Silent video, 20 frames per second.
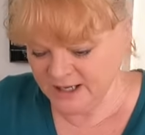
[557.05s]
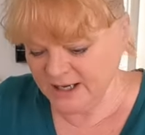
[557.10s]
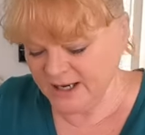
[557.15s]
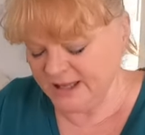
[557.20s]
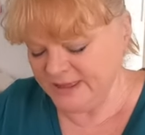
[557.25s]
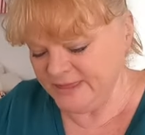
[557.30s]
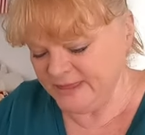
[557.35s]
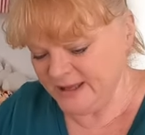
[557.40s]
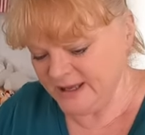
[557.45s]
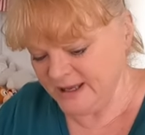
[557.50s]

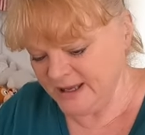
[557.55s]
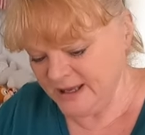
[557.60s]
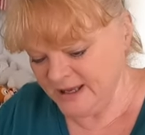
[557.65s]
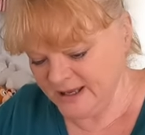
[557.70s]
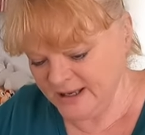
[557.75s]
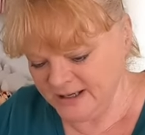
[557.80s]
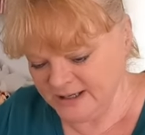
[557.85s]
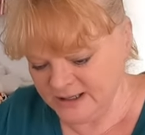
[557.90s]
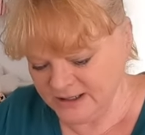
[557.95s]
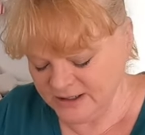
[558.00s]
And
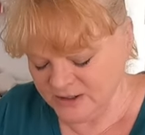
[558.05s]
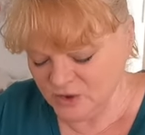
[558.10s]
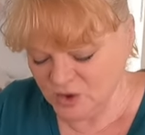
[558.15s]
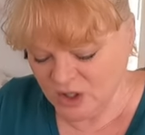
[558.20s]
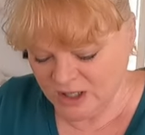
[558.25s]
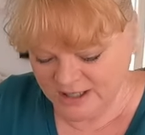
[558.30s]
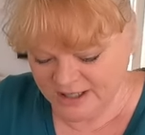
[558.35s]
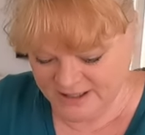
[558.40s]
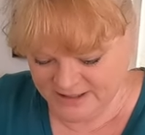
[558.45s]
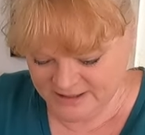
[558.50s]
then you
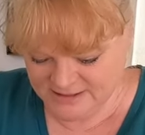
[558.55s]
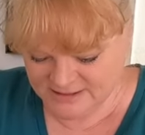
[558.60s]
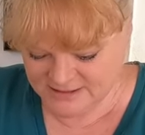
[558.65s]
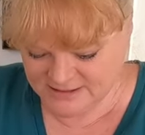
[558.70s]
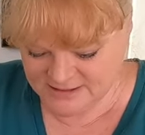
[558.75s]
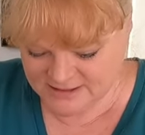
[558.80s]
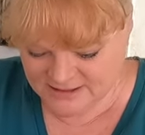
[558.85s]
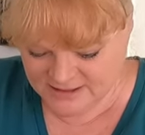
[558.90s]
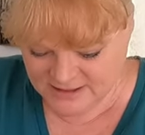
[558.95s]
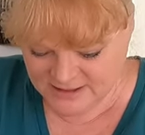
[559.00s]

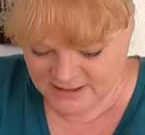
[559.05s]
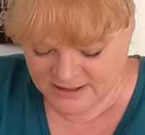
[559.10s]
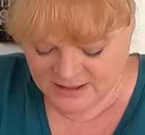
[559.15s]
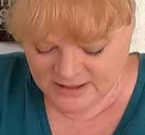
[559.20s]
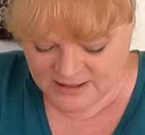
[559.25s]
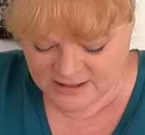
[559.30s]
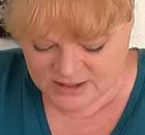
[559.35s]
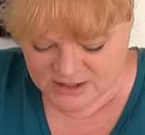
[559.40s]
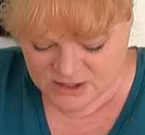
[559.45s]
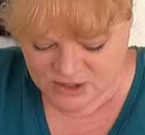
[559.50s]
guys,
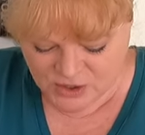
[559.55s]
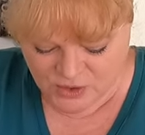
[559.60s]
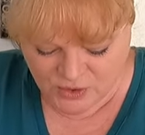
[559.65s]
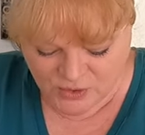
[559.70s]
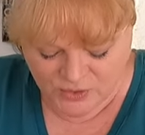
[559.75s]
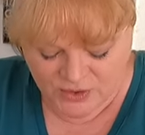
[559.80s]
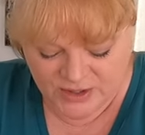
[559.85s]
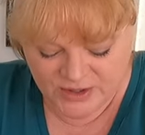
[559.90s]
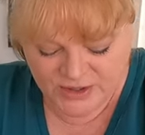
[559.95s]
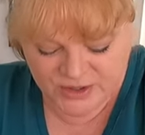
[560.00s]

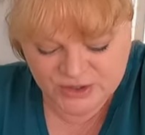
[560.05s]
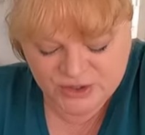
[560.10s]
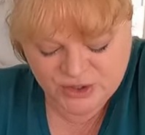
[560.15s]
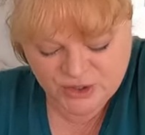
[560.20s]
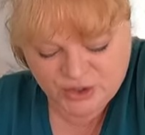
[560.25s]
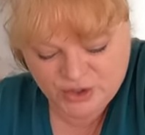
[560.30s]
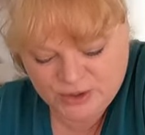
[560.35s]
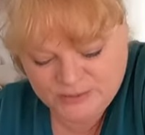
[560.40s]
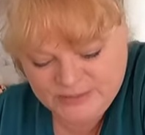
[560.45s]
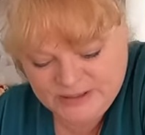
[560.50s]
so the
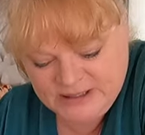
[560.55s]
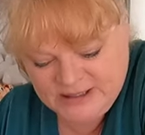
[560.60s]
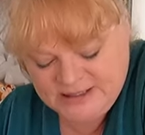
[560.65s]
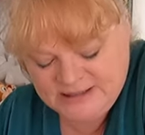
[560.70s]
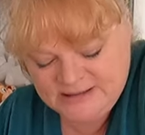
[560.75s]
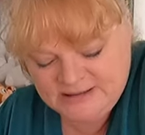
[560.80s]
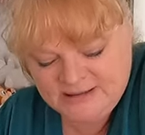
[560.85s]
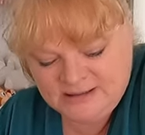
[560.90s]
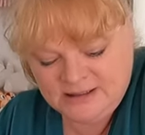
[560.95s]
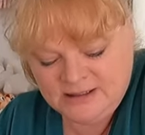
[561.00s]

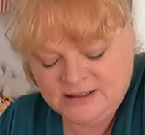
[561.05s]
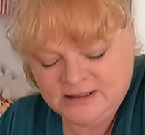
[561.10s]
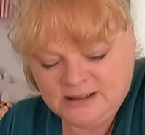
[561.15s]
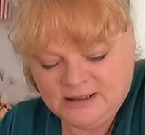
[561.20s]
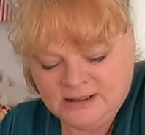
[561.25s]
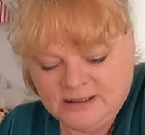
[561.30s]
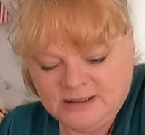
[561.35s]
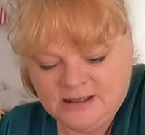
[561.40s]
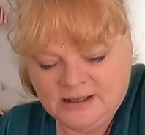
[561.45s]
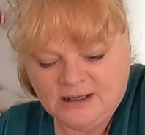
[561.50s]
German,
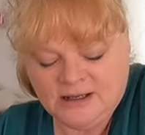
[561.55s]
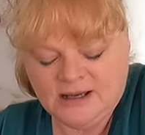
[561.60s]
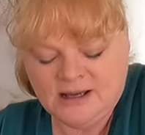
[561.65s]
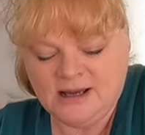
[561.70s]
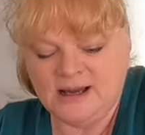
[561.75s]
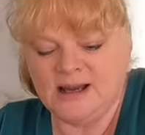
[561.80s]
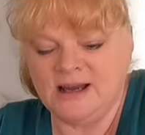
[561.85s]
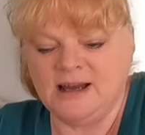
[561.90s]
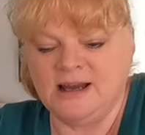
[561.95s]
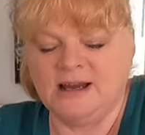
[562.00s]

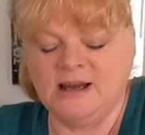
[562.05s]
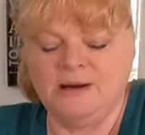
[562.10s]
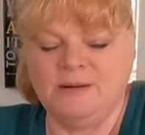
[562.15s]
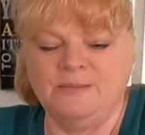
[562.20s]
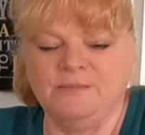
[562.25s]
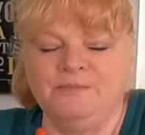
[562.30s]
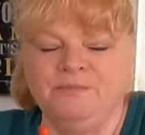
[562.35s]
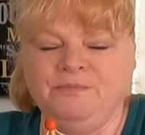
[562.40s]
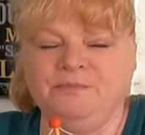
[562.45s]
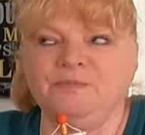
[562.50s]

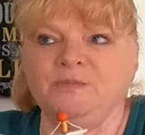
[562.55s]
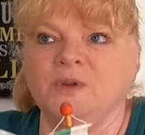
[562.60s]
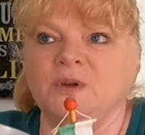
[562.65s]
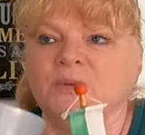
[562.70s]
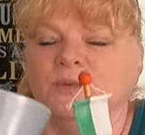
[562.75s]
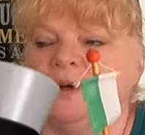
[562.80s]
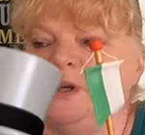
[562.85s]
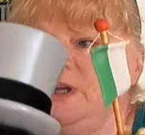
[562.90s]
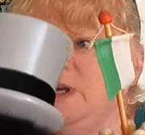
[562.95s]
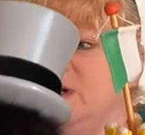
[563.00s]
um,
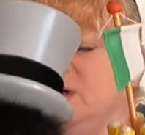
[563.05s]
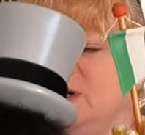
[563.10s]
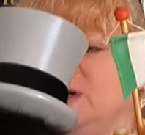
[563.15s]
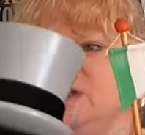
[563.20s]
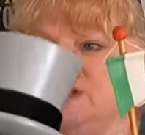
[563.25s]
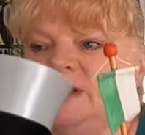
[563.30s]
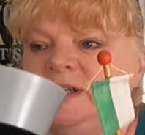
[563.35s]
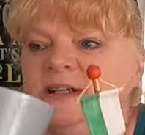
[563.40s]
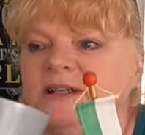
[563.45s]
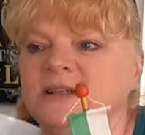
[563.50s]
what do you
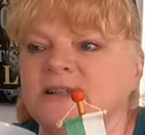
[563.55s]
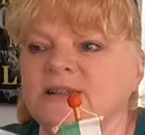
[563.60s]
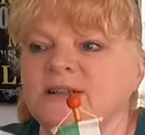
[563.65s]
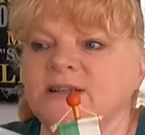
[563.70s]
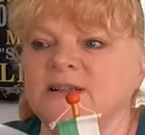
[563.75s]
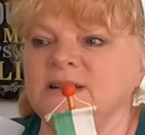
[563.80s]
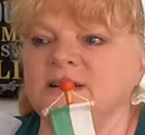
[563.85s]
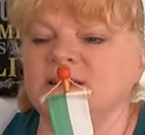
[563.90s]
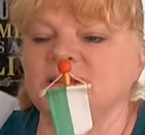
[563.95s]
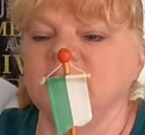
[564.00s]
call it?
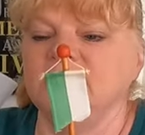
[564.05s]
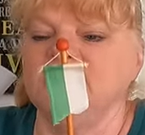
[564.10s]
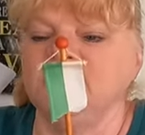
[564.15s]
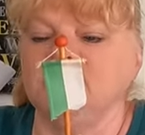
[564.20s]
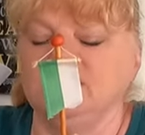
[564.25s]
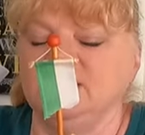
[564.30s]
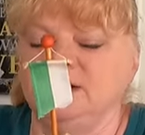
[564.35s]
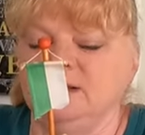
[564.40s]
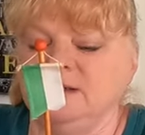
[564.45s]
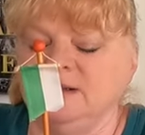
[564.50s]

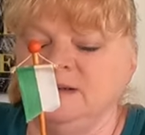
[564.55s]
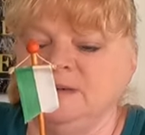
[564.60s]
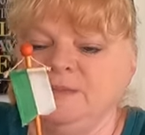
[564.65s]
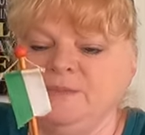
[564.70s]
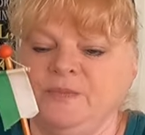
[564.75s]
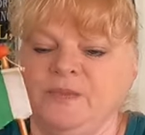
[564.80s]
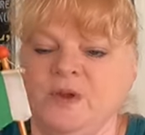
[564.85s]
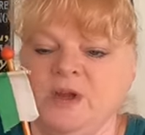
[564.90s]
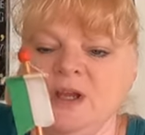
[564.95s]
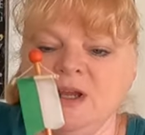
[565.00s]
Uh,
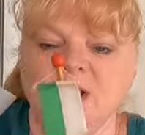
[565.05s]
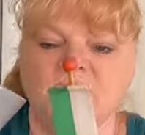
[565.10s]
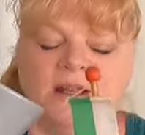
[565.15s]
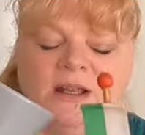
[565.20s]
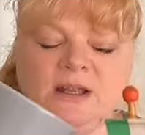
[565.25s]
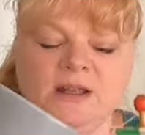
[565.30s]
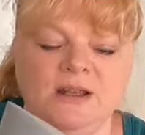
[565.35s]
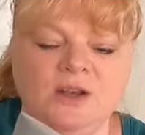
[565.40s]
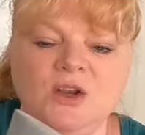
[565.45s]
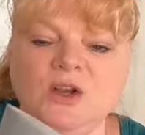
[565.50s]
nutcrackers.
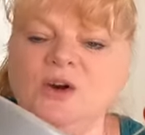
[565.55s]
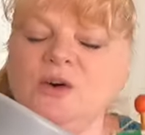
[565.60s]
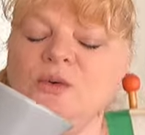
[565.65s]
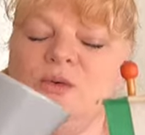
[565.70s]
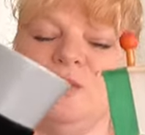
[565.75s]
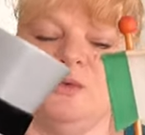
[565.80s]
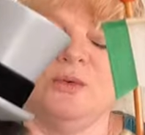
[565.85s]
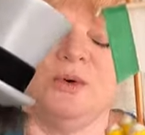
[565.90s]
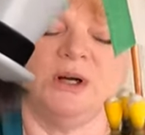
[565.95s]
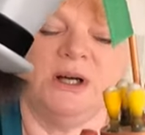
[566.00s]

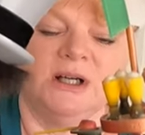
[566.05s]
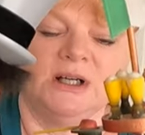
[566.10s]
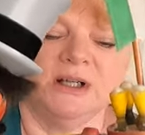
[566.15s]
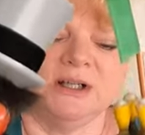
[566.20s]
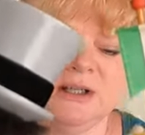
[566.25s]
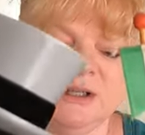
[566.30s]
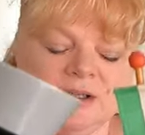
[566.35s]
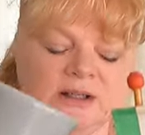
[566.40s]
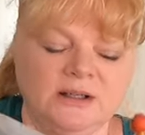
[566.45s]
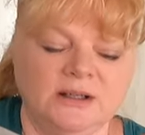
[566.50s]
No,
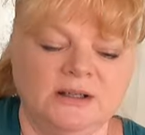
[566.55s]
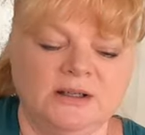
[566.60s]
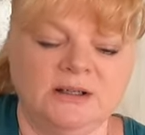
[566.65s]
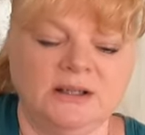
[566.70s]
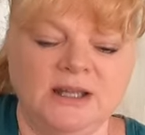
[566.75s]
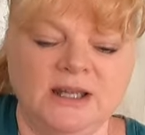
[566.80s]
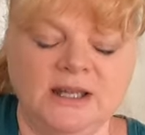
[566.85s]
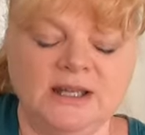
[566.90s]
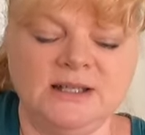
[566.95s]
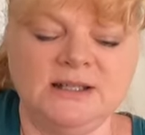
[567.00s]
Oh,
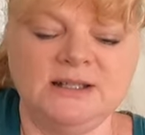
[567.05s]
incense.